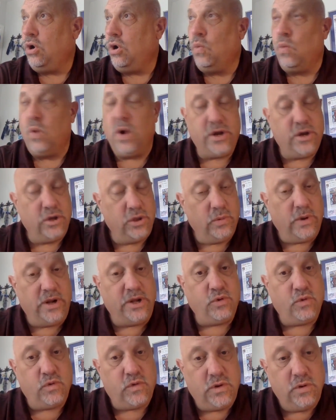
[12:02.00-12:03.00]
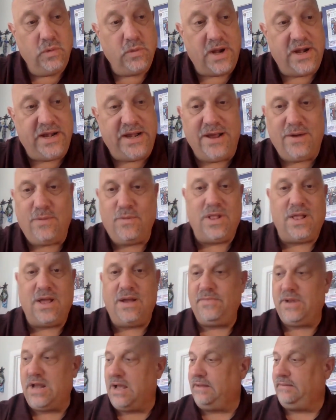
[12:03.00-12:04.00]
what could the Rangers do right now? Well,
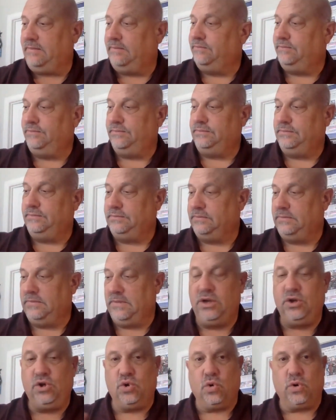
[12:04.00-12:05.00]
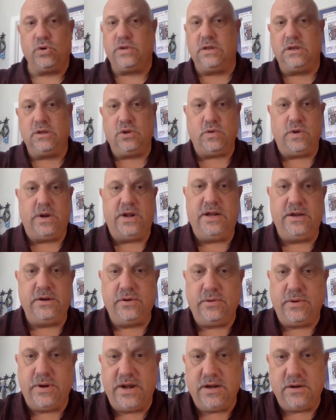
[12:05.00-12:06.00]
I'm not endorsing trading
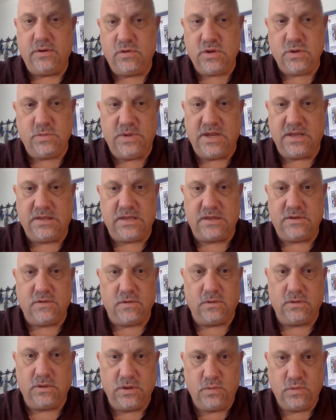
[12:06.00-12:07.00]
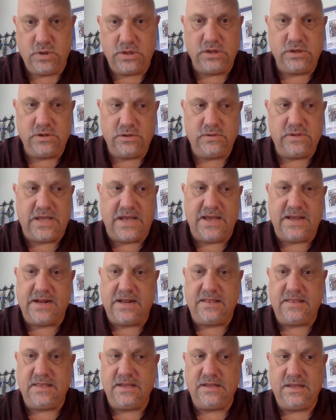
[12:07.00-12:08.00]
Duran or Smith. I certainly wouldn't do that.
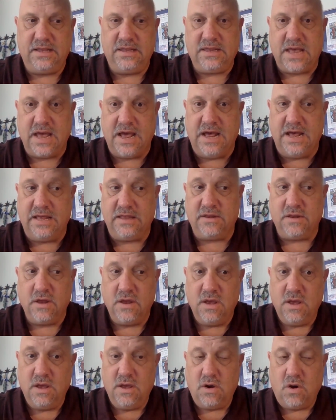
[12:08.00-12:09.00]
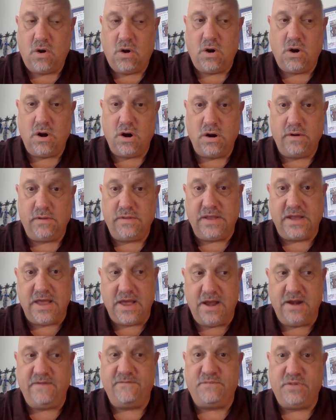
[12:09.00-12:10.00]
I think these guys are the
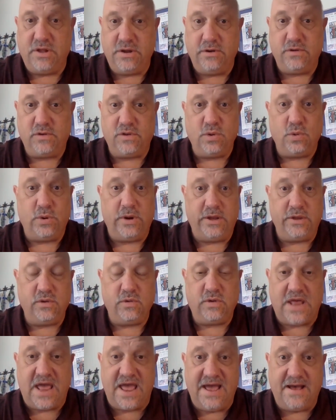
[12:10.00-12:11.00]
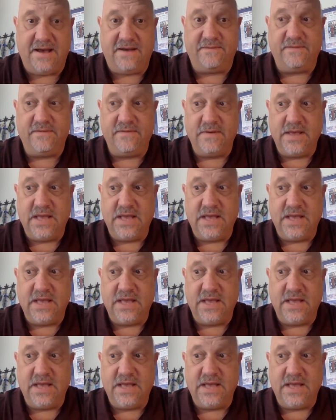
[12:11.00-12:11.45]
kind of players the Rangers have